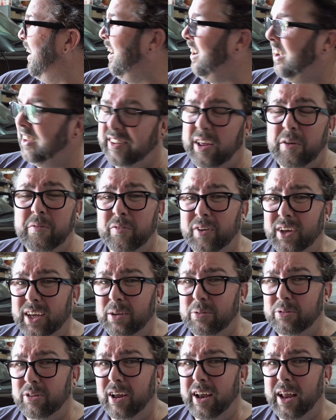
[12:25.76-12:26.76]
I don't think it
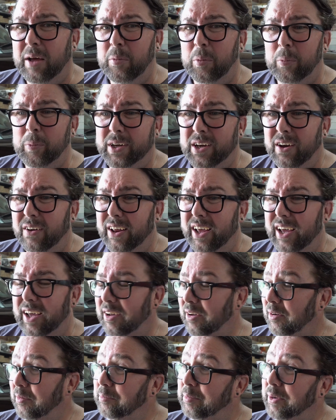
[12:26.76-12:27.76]
was like that when we got it,
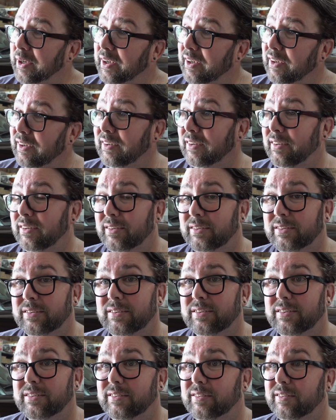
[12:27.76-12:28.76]
but
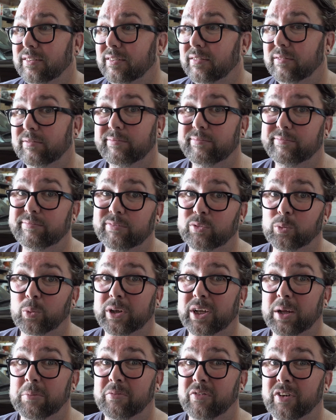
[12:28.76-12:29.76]
it's one
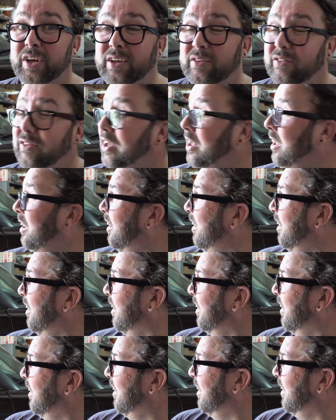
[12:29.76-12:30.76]
of them things, isn't it?
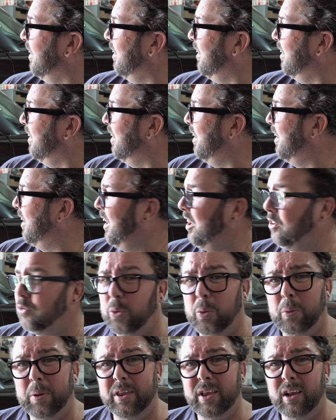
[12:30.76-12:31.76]
Unless
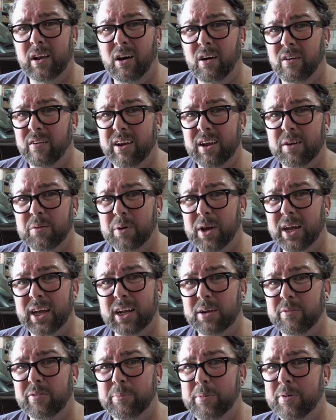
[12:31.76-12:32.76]
we win the lottery, we ain't
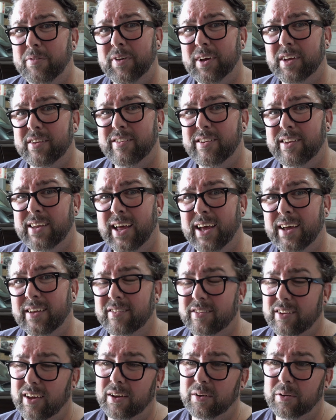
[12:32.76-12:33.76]
going to be fixing that.
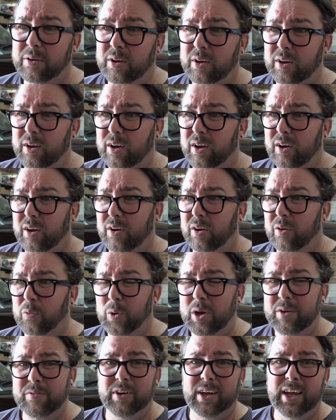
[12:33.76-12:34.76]
So
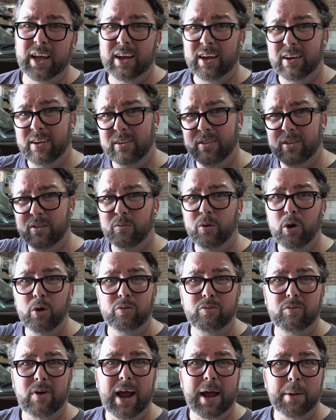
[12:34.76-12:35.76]
we either get the
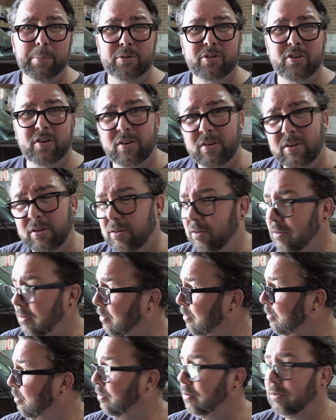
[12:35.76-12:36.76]
roof wrapped
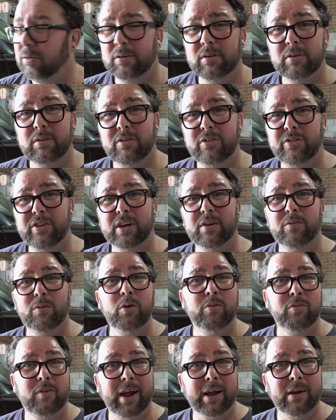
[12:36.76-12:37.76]
or stick a
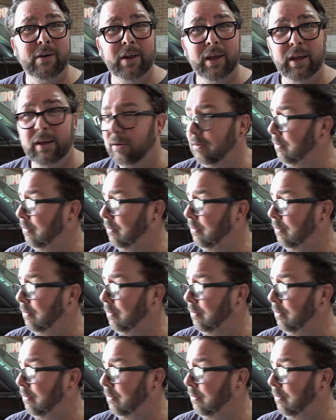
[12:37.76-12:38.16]
roof rack on it.